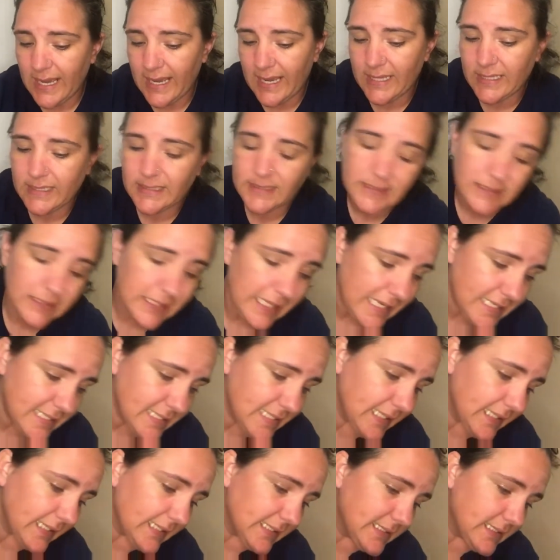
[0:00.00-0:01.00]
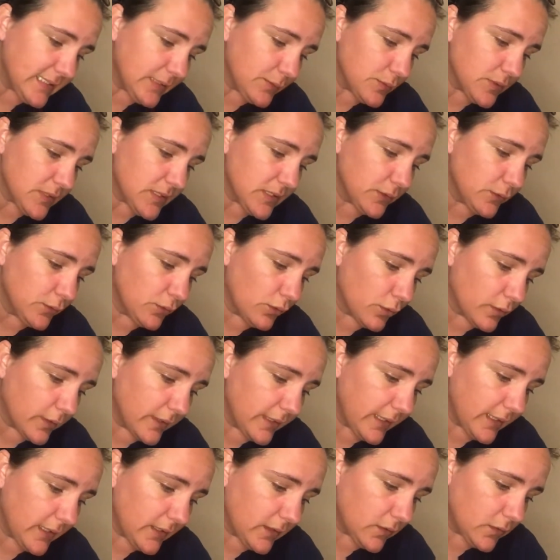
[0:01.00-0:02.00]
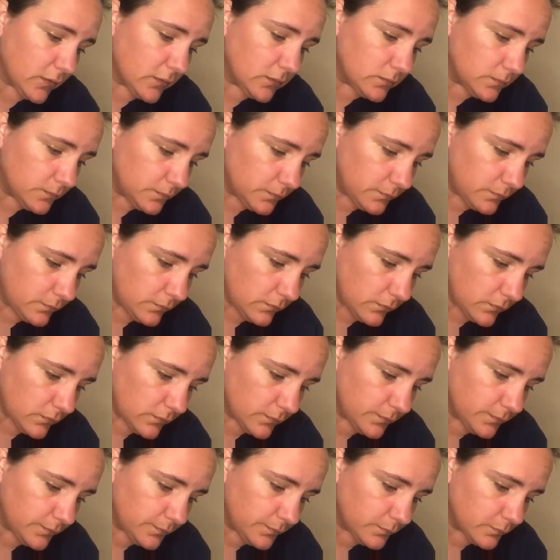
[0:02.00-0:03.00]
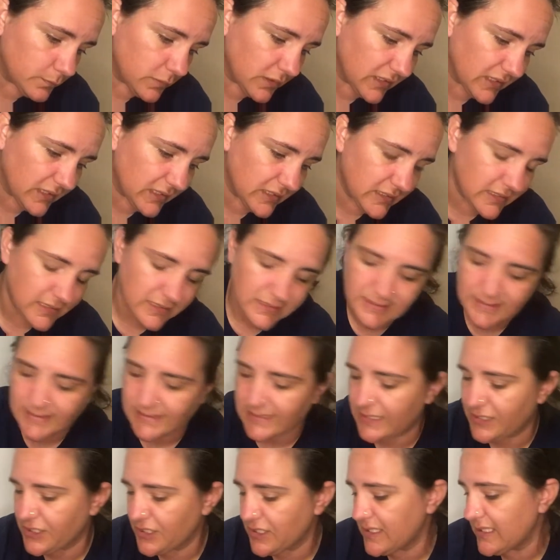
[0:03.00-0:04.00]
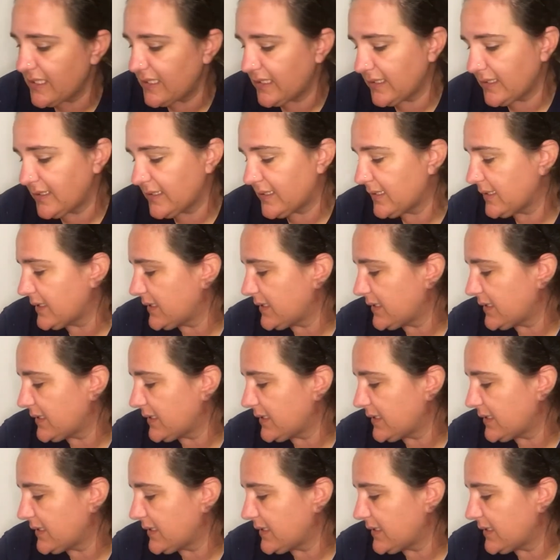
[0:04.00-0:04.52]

And then the last thing I did was the L'Oreal because I just needed